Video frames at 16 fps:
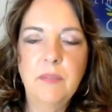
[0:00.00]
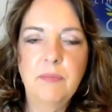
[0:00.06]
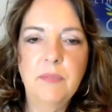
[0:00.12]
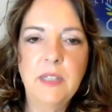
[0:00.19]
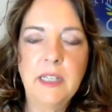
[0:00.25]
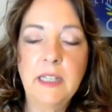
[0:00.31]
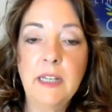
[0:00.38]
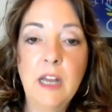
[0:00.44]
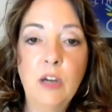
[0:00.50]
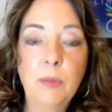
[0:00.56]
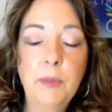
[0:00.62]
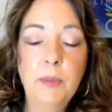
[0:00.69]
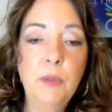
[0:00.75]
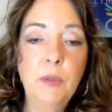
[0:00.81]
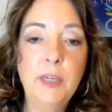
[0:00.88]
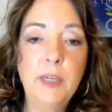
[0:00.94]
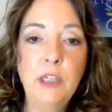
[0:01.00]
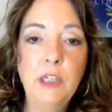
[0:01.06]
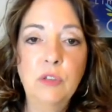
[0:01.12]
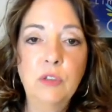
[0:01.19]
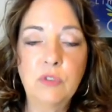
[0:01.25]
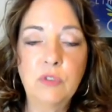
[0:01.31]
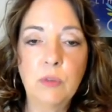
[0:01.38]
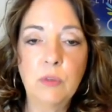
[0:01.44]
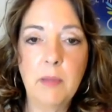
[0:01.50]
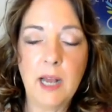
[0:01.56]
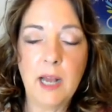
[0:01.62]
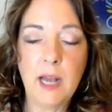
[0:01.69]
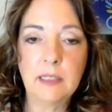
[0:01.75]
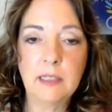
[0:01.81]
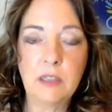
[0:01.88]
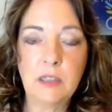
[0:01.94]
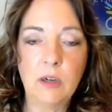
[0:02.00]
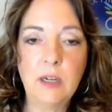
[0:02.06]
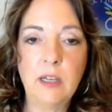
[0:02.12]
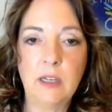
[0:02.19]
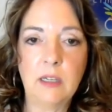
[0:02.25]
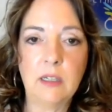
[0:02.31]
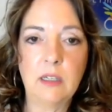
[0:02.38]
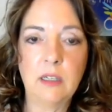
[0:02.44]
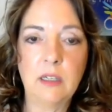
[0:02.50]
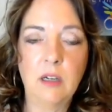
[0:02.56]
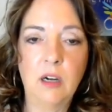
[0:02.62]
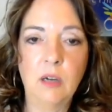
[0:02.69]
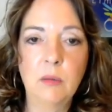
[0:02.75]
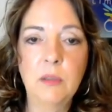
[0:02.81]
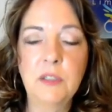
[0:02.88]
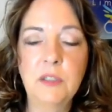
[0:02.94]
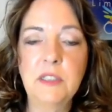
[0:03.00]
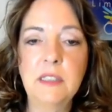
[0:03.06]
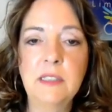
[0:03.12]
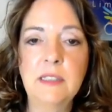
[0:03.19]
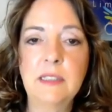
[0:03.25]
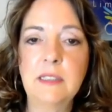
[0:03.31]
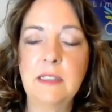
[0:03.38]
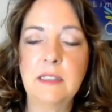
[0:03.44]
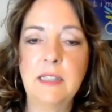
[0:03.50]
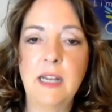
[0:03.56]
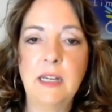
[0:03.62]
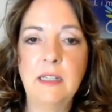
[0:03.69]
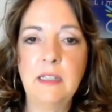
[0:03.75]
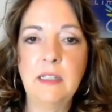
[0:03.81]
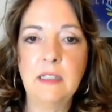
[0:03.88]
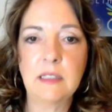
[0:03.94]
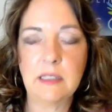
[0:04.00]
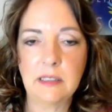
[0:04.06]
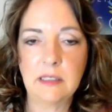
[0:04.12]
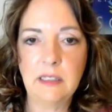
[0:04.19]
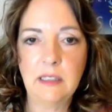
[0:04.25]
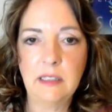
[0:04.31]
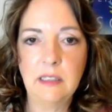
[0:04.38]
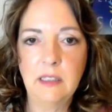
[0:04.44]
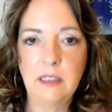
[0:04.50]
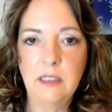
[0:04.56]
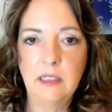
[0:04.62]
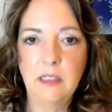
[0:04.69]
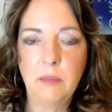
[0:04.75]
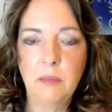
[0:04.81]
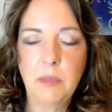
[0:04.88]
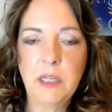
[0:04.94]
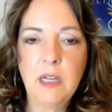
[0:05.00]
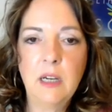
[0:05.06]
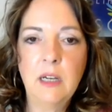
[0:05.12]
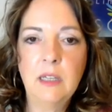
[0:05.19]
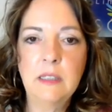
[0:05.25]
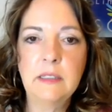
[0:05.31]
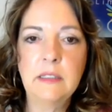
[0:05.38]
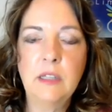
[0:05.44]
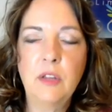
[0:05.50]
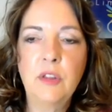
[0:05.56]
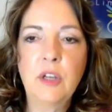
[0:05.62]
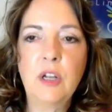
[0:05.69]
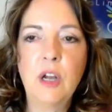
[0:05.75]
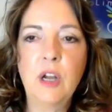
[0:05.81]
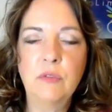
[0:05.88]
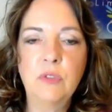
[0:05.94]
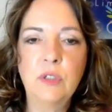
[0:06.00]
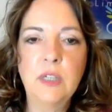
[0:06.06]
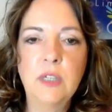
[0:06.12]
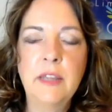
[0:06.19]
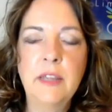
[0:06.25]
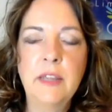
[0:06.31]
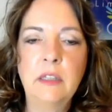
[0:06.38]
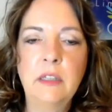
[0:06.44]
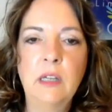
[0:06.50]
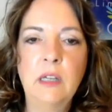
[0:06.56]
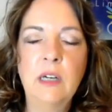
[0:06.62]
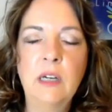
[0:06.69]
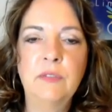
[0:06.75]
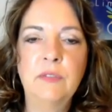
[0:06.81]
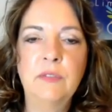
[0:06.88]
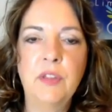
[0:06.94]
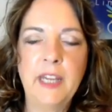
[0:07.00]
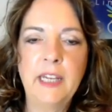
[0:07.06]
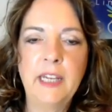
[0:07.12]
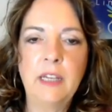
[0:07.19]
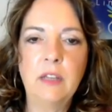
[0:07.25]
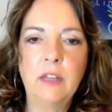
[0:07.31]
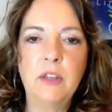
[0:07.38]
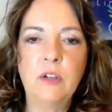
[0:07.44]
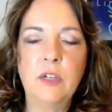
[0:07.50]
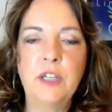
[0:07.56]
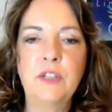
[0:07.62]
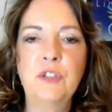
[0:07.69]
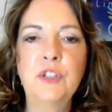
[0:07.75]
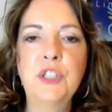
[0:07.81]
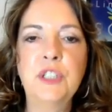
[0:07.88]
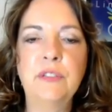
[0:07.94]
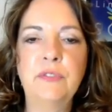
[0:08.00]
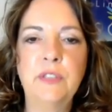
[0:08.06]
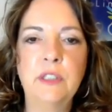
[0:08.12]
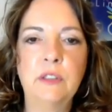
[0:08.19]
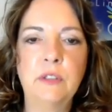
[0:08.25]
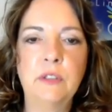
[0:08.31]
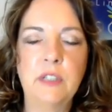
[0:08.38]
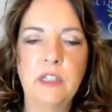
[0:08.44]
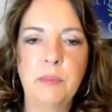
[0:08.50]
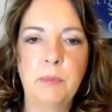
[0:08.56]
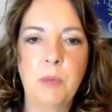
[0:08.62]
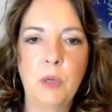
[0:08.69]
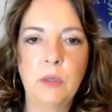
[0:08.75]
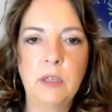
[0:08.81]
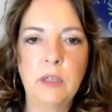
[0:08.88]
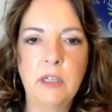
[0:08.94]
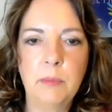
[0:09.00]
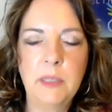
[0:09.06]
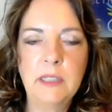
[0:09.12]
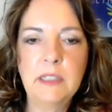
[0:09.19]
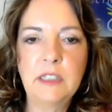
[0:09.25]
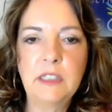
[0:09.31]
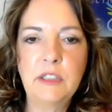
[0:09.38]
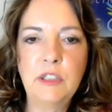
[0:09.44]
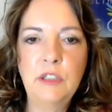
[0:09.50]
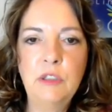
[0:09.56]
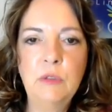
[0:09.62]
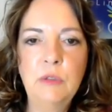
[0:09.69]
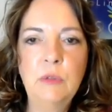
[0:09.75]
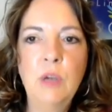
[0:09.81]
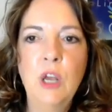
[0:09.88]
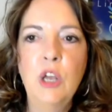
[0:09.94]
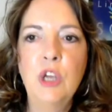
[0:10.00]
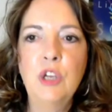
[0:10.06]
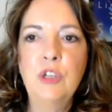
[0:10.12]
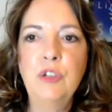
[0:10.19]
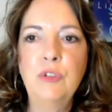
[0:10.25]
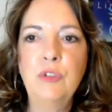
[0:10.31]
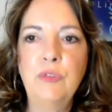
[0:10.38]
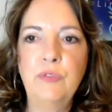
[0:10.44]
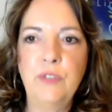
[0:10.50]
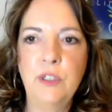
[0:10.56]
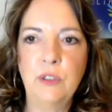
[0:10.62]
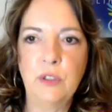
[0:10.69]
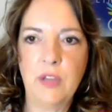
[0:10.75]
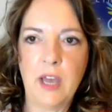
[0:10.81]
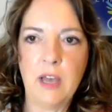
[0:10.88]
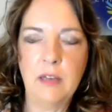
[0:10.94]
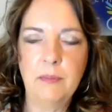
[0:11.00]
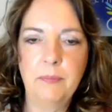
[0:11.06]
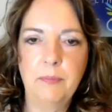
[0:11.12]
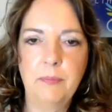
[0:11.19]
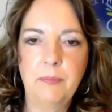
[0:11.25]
It can help you heal from past heartache almost instantaneously because the comfort and the love that their energy field emits to you, you feel that.